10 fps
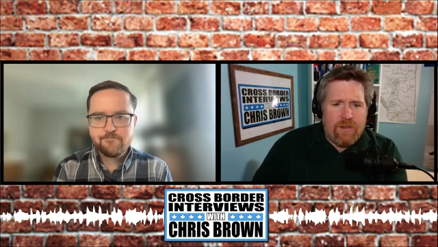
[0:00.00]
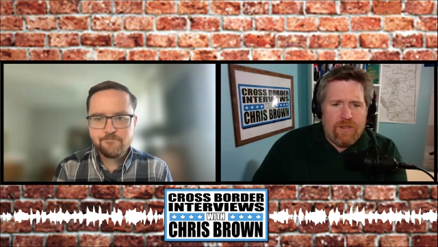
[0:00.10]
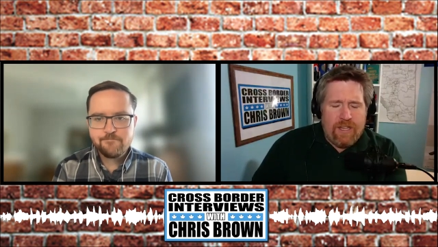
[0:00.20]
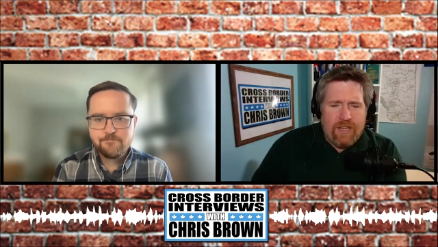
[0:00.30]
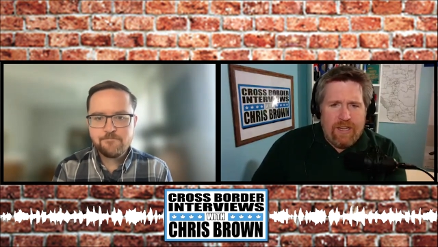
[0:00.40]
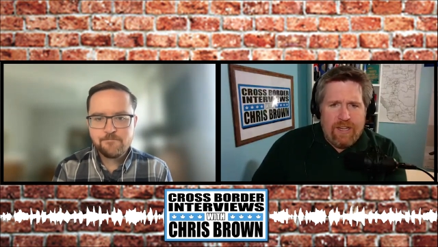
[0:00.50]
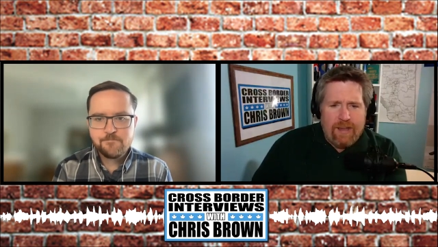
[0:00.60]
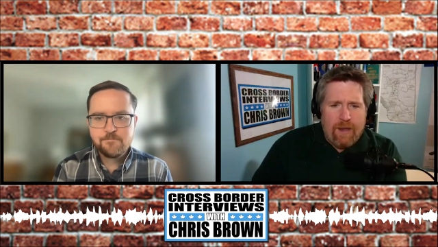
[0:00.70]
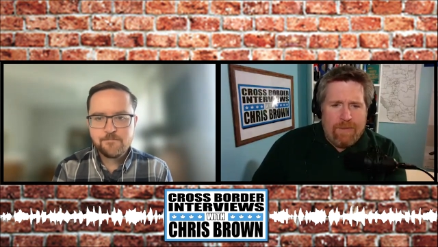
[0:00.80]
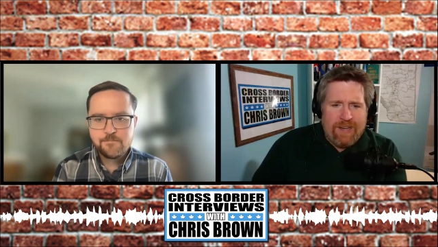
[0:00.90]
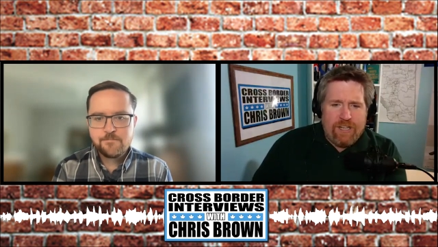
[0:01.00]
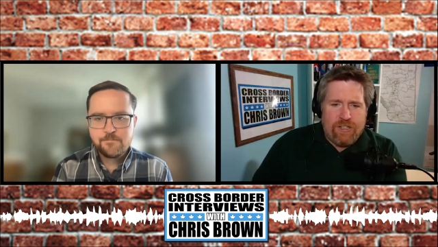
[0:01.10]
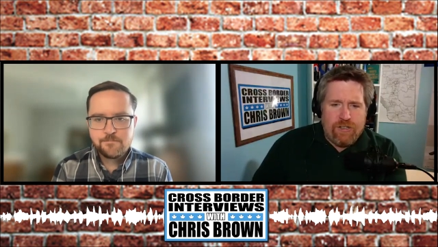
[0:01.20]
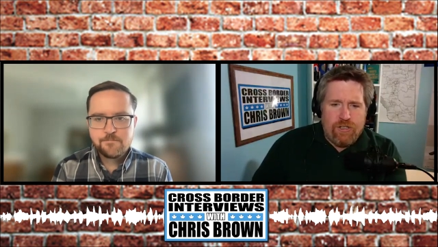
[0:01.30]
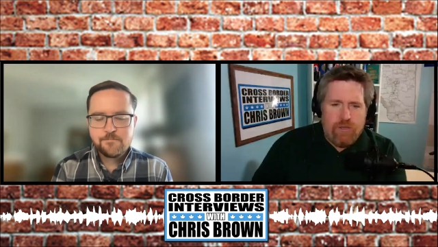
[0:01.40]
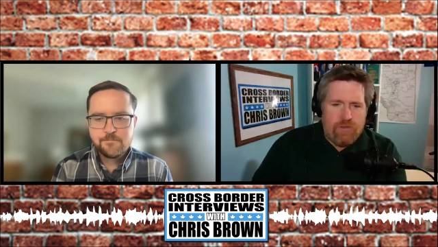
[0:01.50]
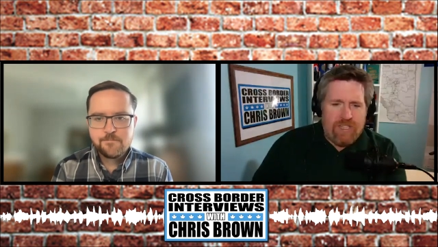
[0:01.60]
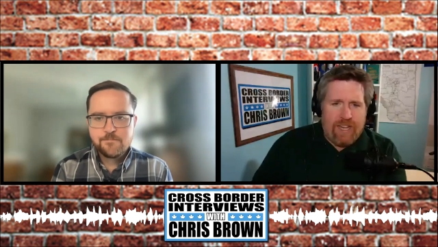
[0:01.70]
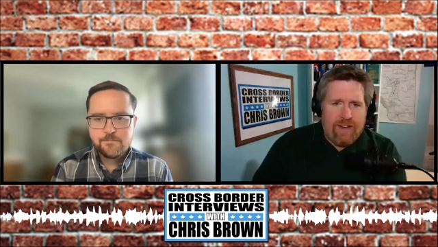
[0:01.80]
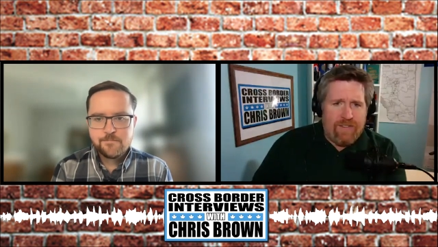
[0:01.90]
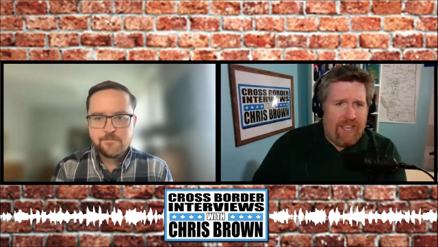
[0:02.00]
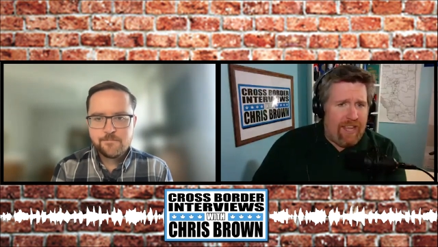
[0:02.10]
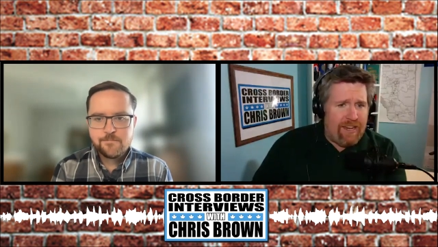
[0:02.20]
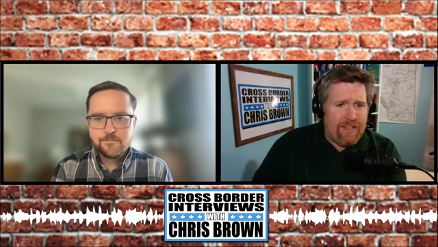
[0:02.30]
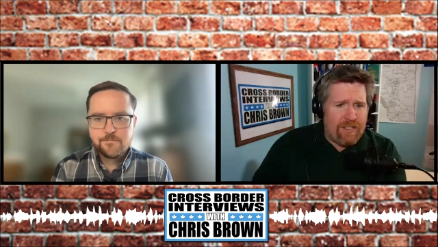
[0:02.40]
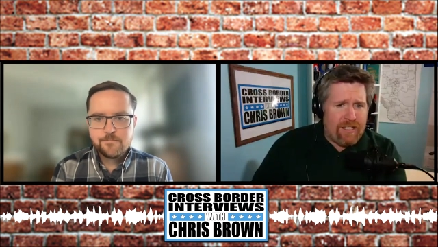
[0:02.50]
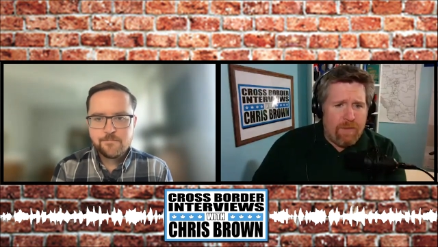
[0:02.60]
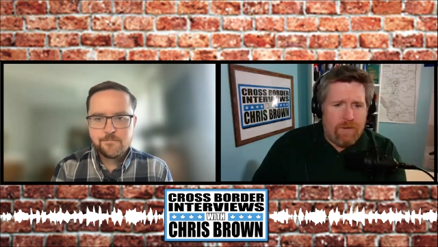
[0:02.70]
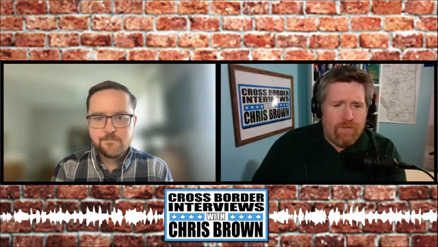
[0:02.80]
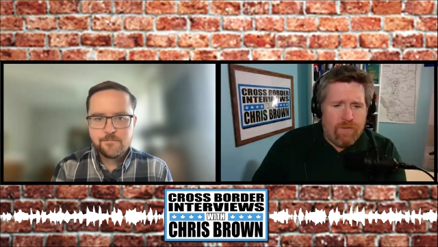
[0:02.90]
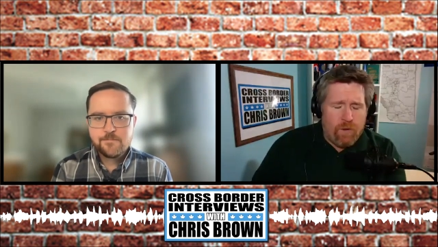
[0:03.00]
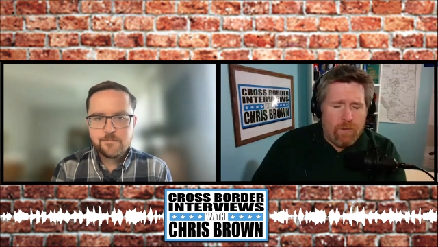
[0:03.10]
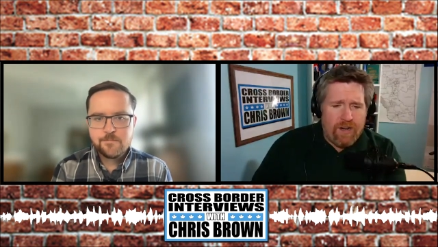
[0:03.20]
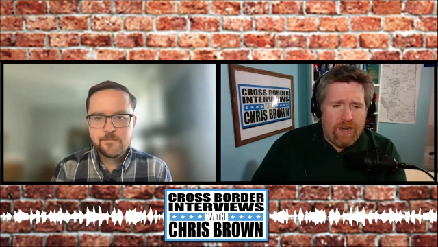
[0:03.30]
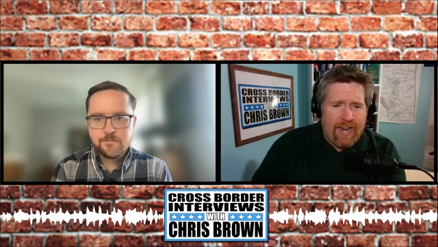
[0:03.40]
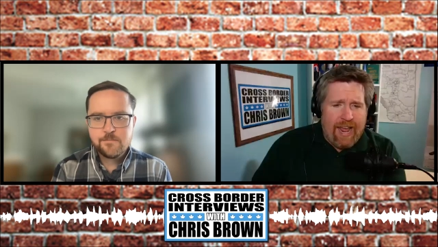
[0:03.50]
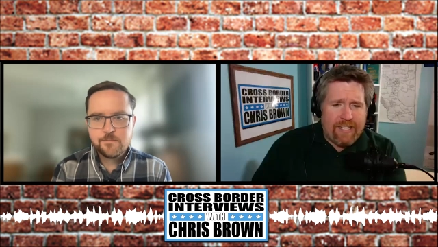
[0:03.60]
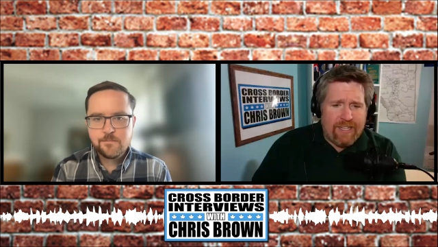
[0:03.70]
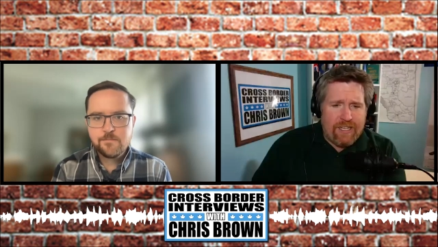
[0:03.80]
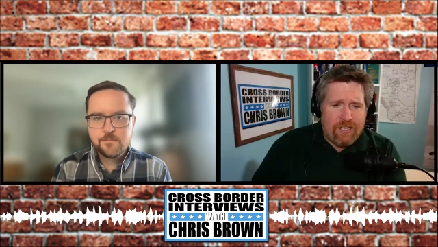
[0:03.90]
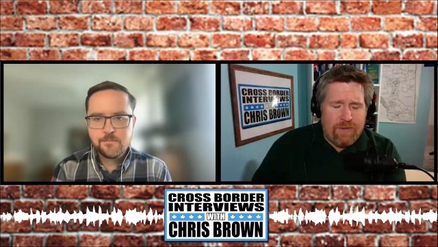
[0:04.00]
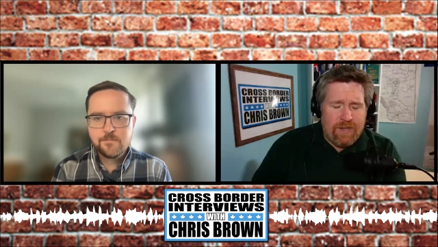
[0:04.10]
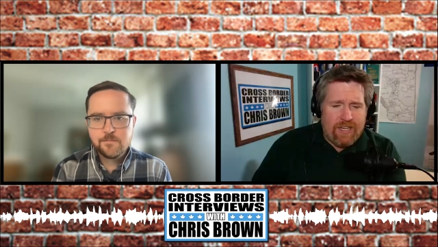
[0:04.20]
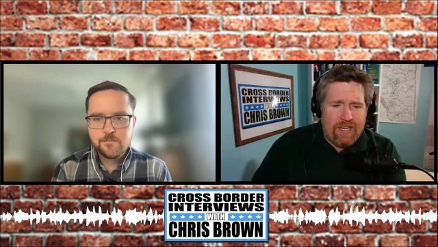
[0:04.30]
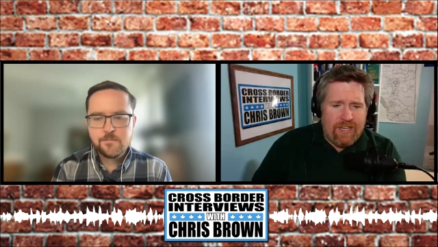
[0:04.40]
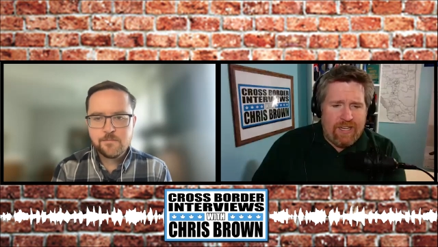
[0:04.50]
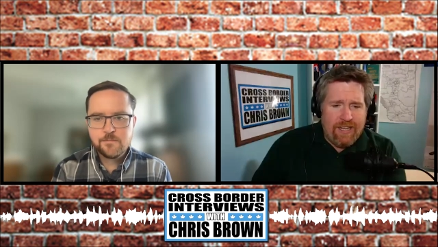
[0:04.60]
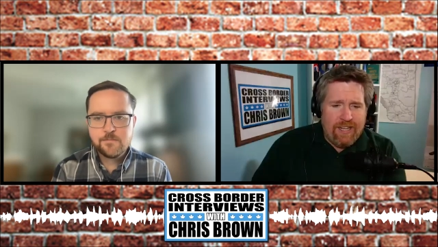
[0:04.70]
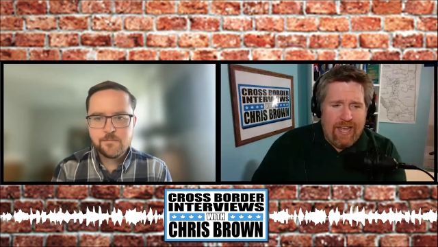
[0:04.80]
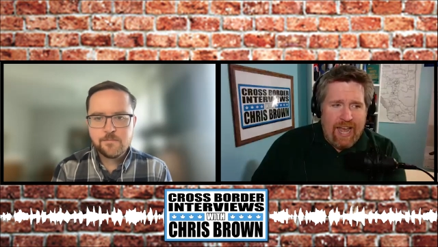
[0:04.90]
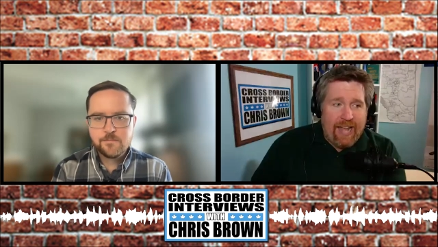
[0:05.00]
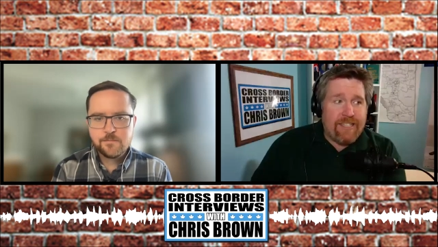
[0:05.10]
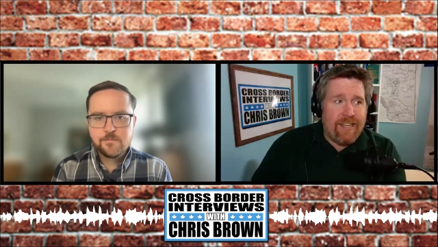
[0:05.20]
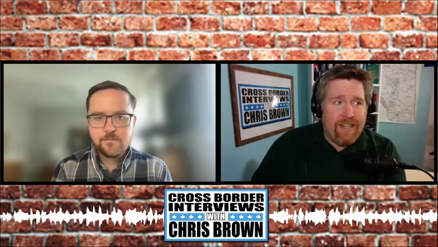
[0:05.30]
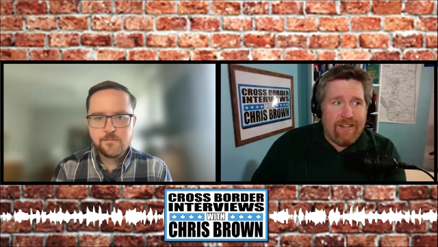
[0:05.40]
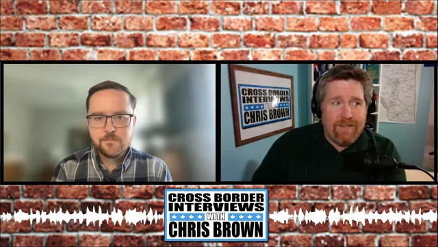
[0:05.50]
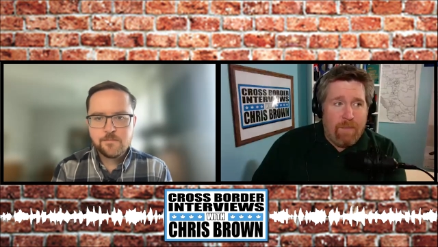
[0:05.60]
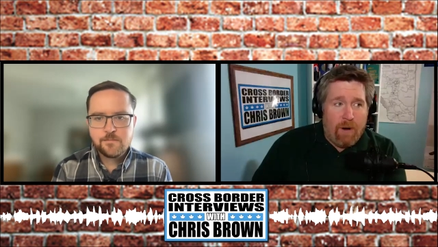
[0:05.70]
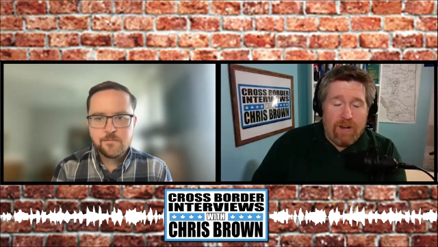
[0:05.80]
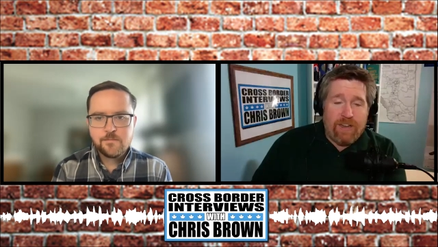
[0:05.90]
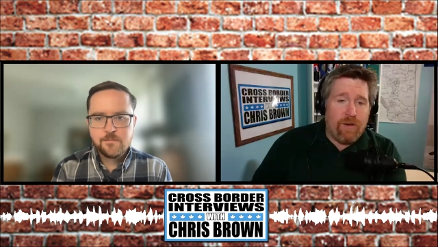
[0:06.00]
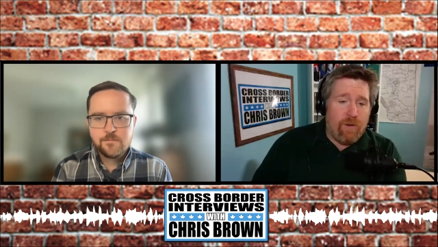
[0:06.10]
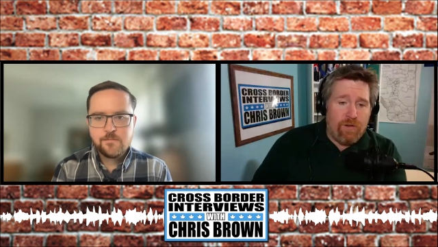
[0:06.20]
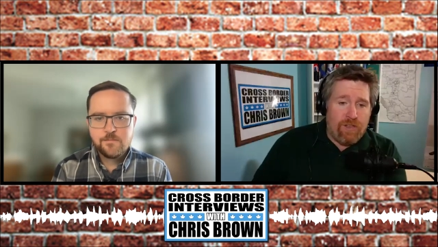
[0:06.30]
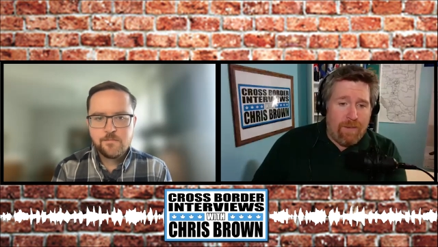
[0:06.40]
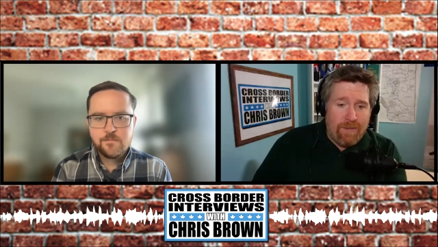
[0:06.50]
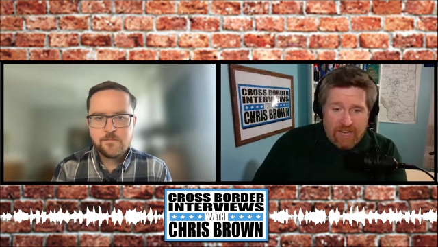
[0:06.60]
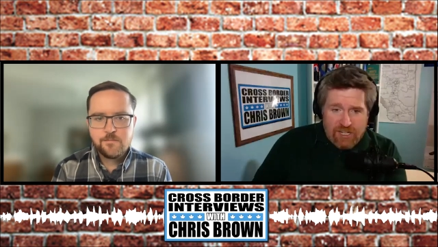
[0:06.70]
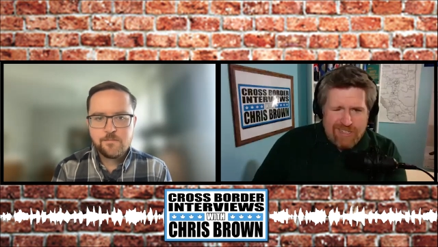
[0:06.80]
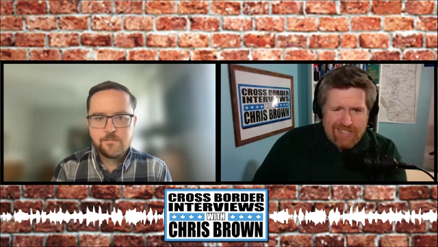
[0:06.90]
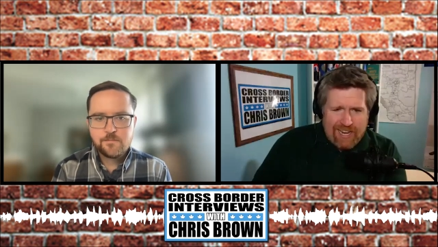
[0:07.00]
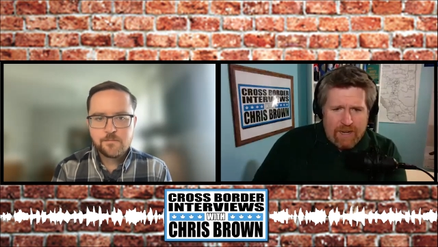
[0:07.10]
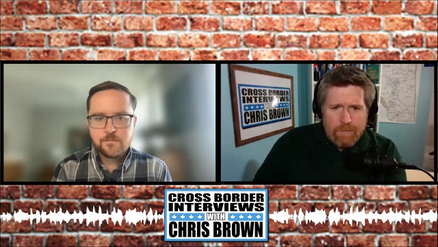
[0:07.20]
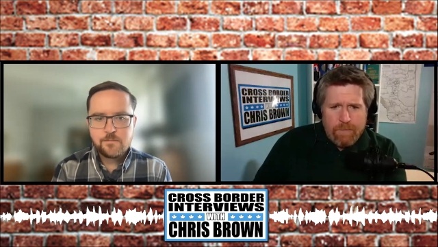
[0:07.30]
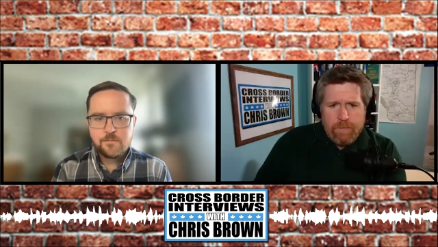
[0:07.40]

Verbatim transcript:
Speaker 1: Do you see a potential new slate of candidates coming forward and asking to be asking the party to hold nominations again?